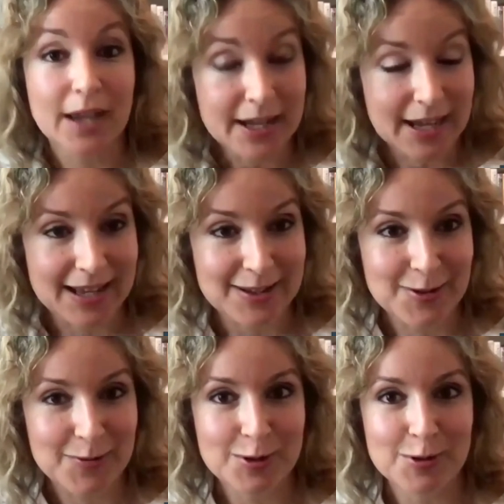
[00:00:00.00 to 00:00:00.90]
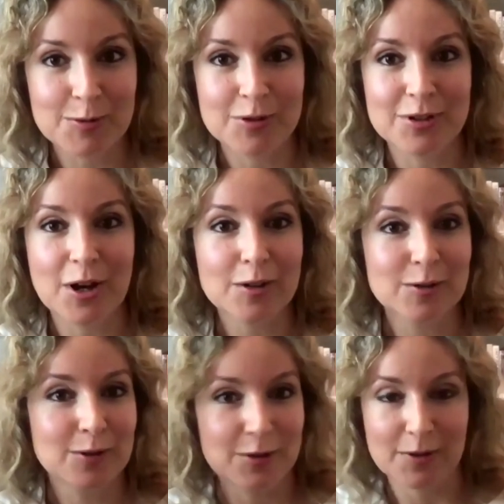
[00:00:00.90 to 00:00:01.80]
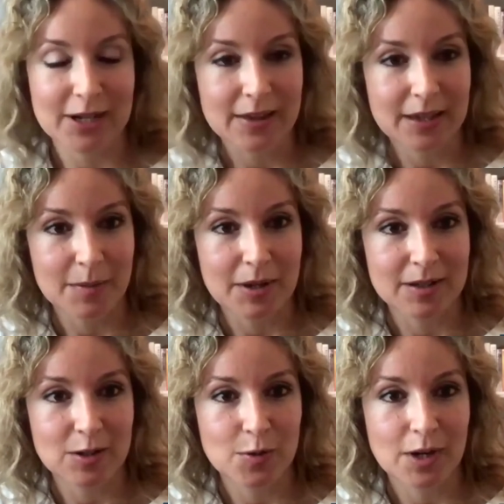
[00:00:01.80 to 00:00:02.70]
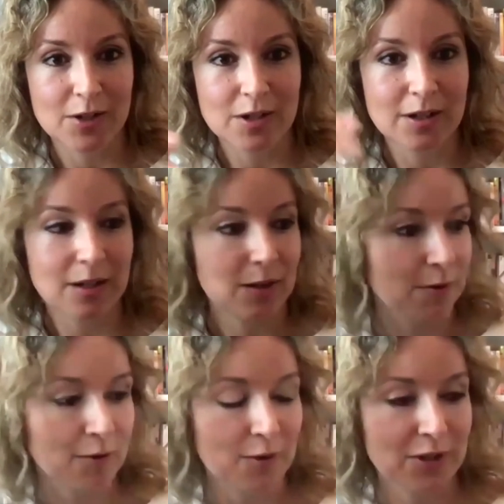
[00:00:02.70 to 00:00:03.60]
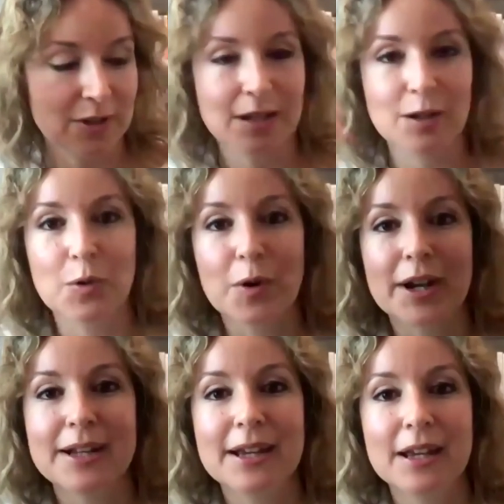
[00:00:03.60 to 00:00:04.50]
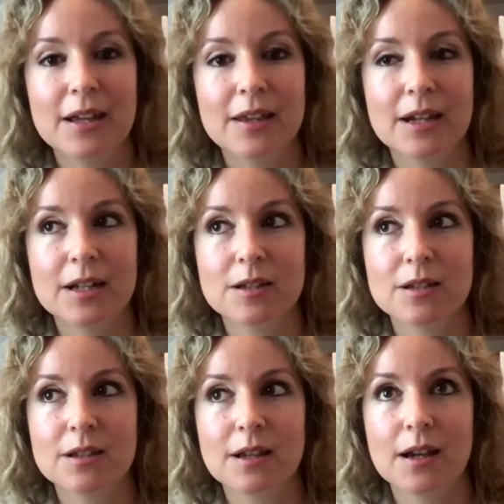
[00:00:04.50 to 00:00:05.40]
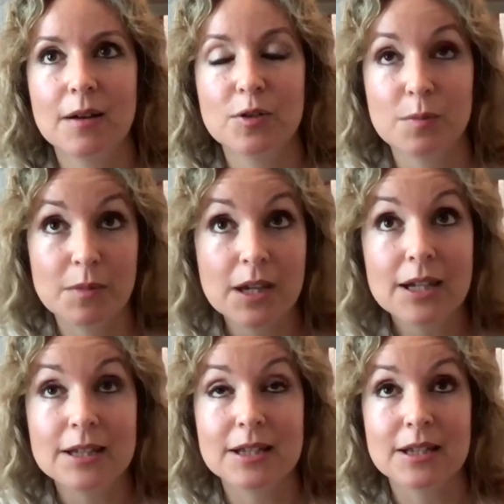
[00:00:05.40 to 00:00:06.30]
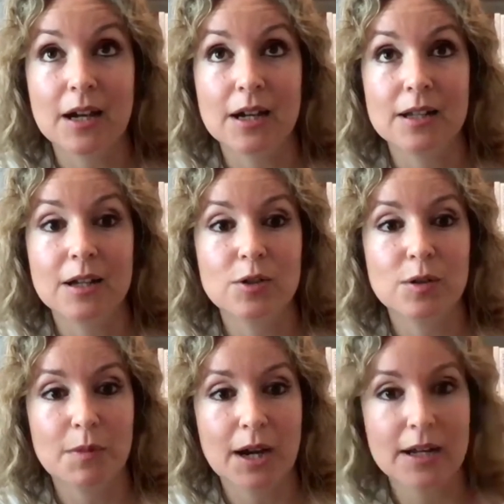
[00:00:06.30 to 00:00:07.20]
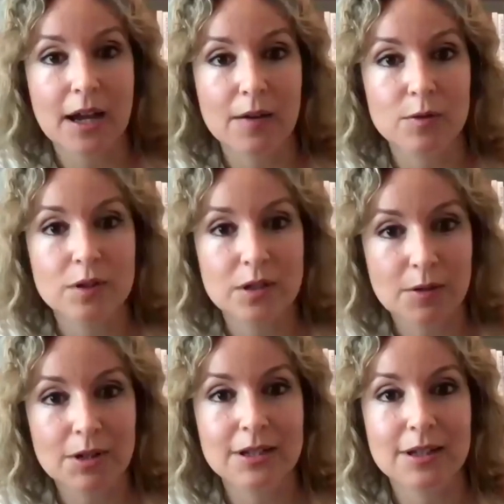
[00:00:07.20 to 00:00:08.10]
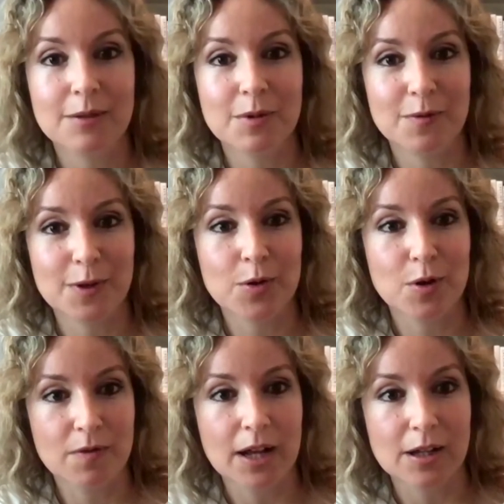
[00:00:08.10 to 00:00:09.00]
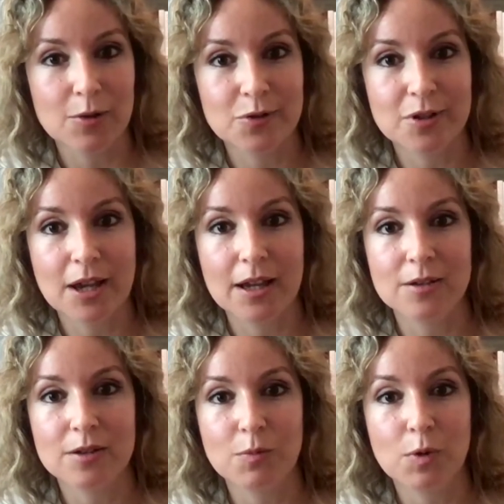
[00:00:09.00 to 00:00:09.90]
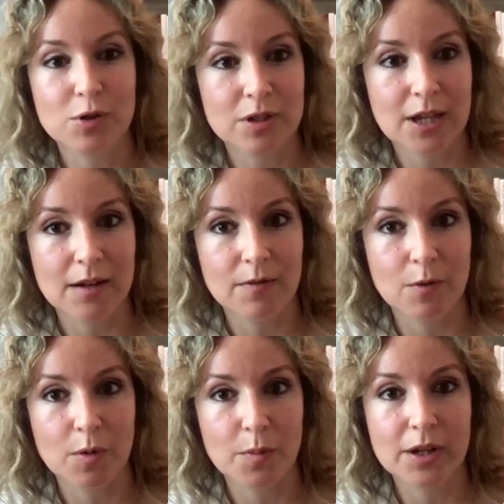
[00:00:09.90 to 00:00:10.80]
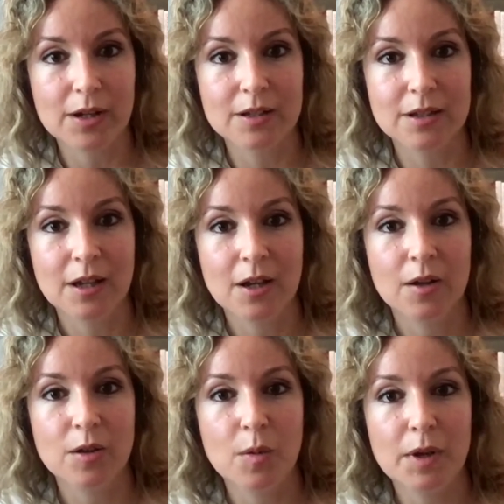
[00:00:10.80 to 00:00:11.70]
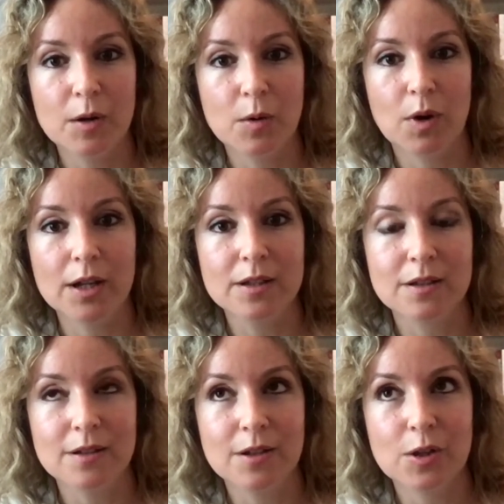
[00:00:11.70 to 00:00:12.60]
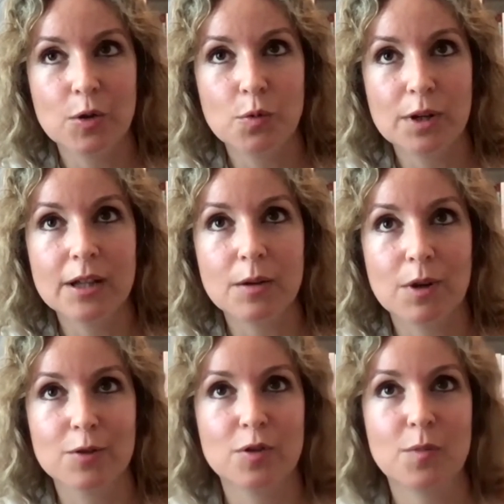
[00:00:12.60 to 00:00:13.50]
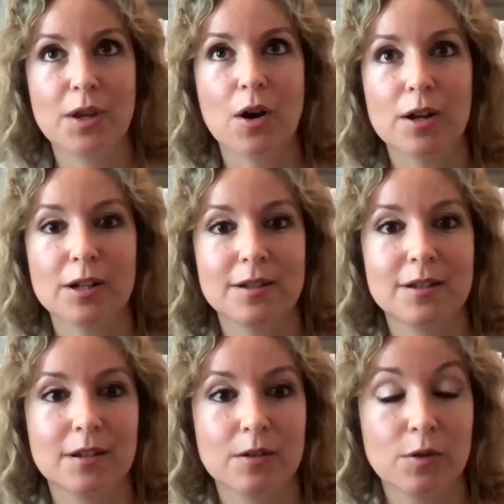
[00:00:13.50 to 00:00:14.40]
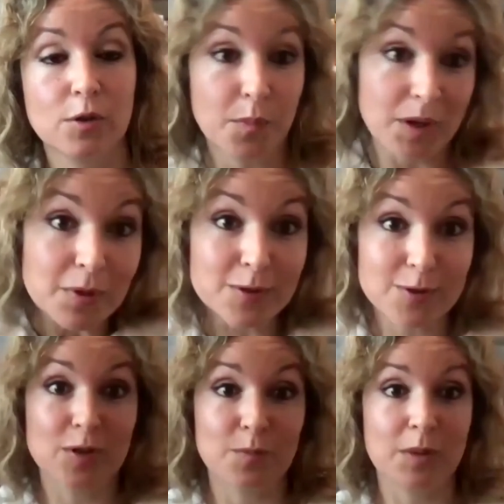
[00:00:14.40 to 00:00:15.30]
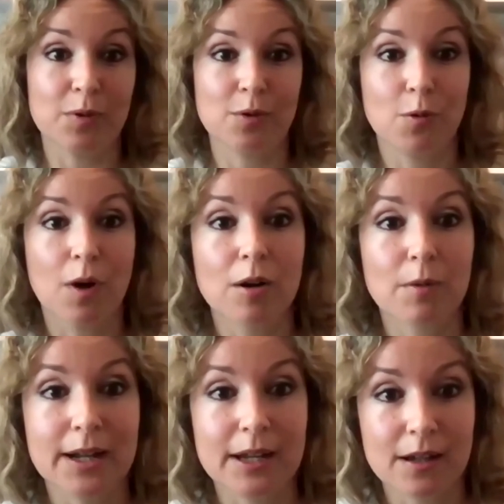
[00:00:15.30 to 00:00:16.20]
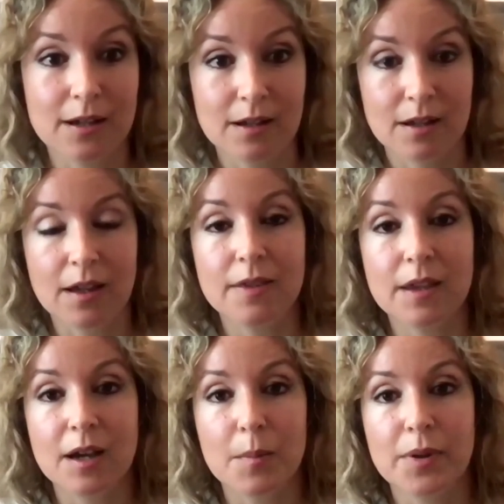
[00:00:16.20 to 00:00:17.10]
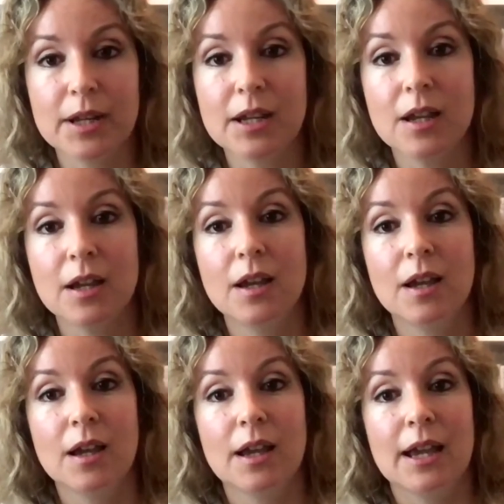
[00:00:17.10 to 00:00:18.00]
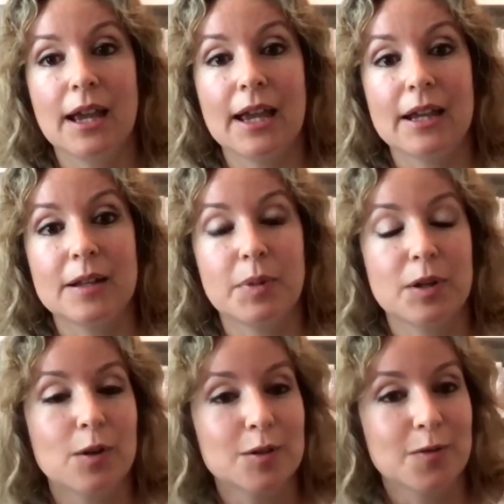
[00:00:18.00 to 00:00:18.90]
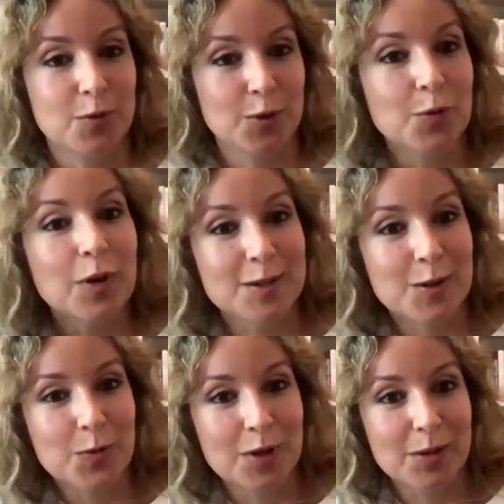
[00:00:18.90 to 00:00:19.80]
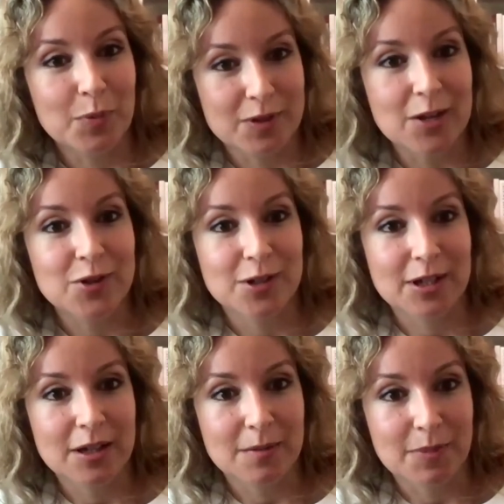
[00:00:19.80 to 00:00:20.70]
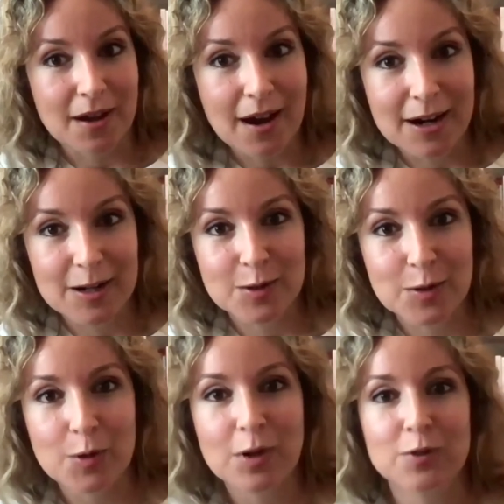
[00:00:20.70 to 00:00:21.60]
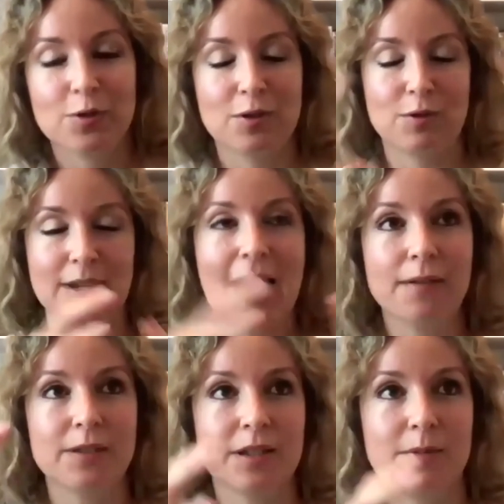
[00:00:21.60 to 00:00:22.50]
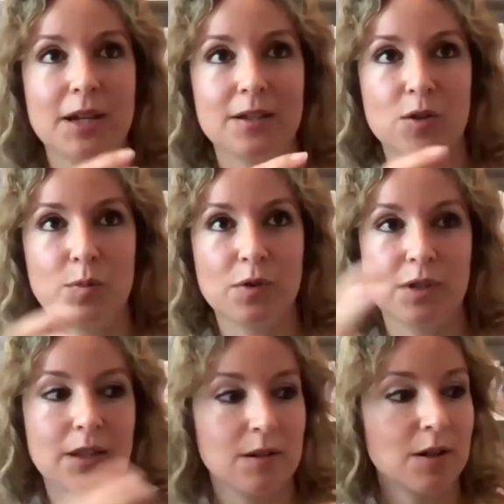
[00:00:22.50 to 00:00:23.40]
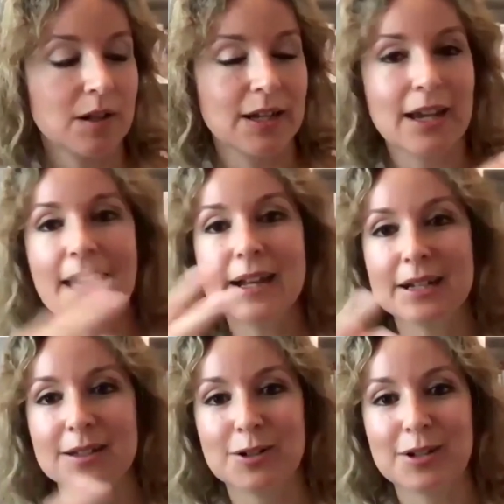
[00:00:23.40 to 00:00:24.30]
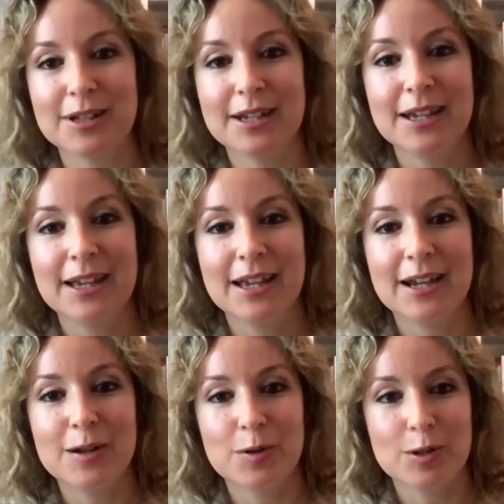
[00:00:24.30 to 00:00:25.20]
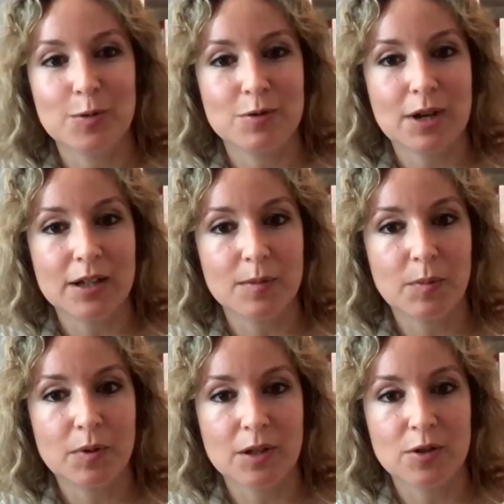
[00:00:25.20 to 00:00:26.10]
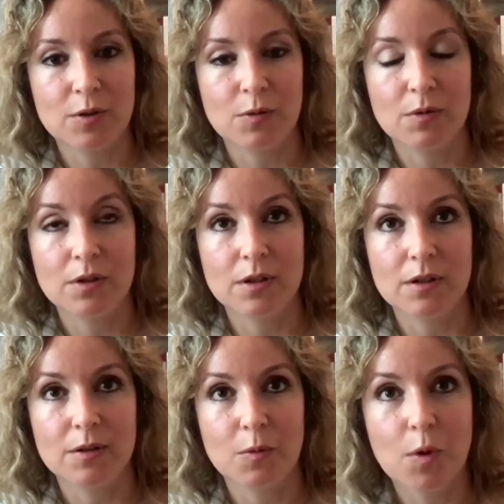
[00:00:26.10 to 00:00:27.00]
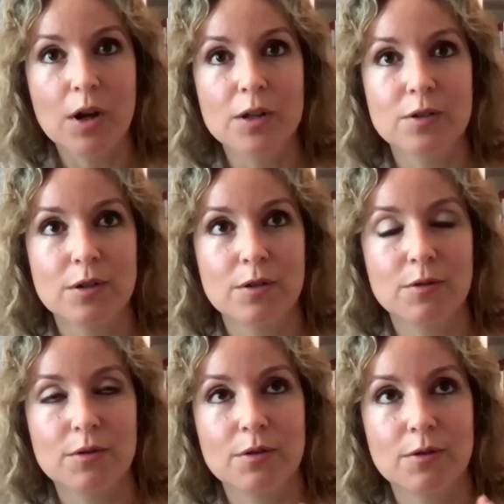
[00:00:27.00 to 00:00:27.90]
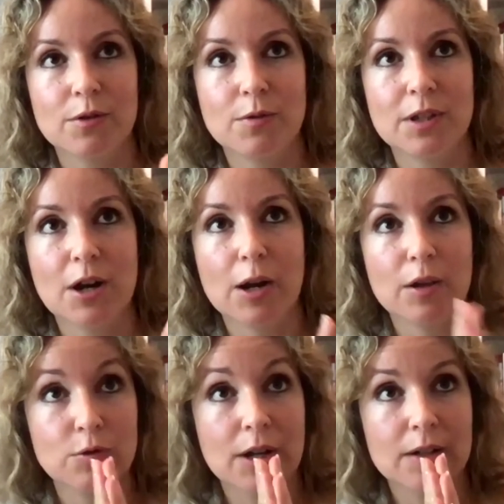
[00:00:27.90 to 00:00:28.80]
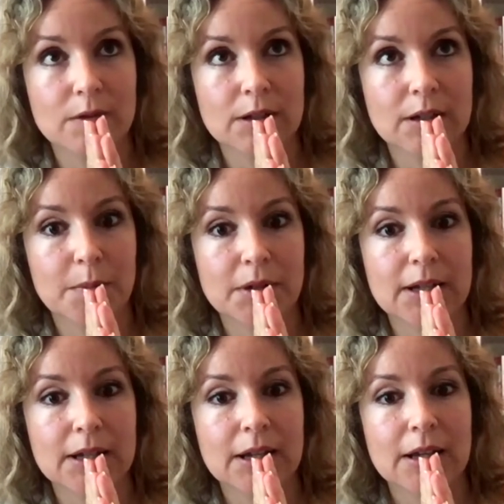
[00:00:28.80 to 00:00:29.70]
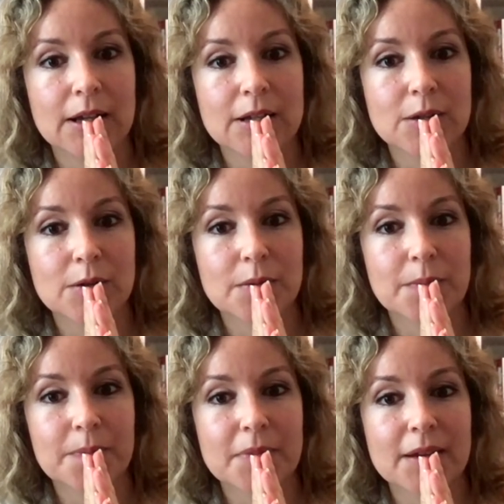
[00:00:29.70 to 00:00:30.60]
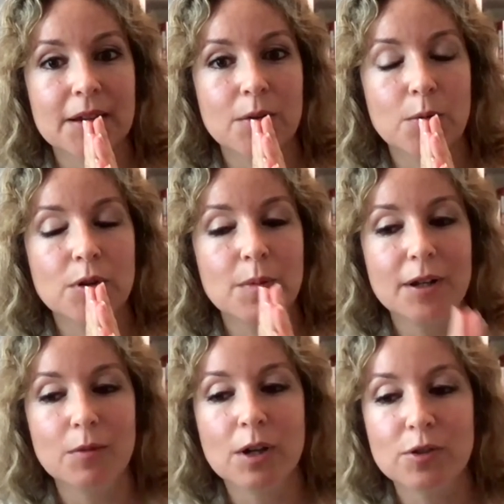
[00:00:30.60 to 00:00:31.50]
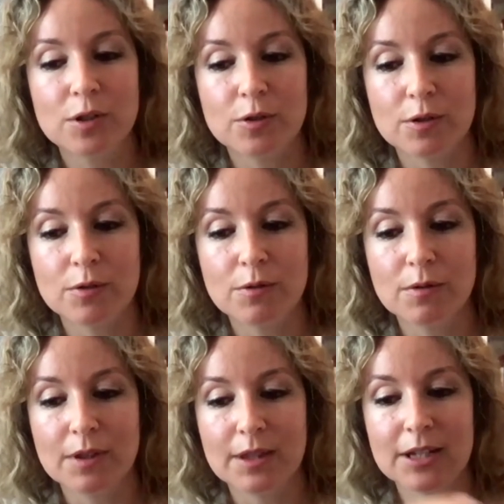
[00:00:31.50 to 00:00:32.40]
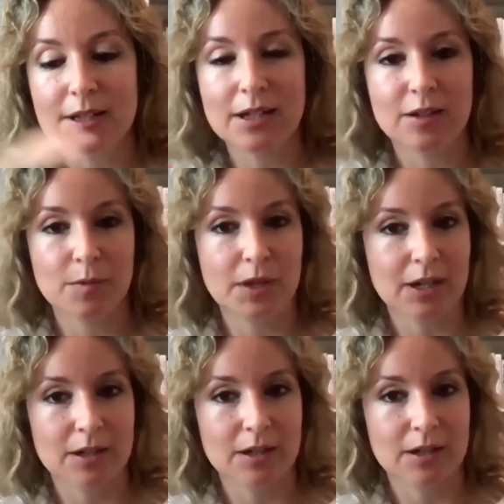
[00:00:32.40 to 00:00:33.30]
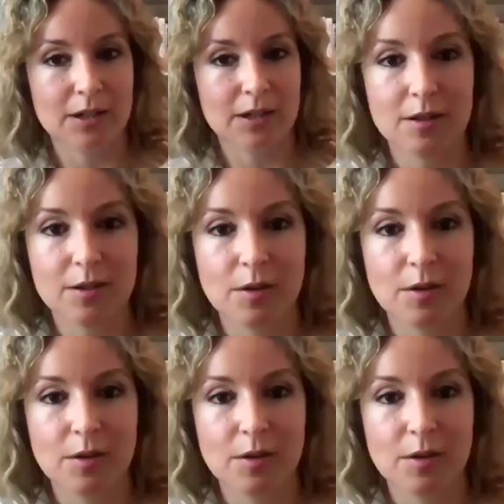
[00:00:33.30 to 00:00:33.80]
the other hand you choose not to do anything about situation and you, you just ignore it then it's to me it's a sign that you might have to seriously review your values and what you stand for because no matter what you really want to be honest to your people so the people who are already uh, in the company and but also to the ones who will potentially be hired so you want to have this message both internally and externally in order to attract the people that you uh, want to to to attract attract for the company so no matter what you do, these need to be consistent.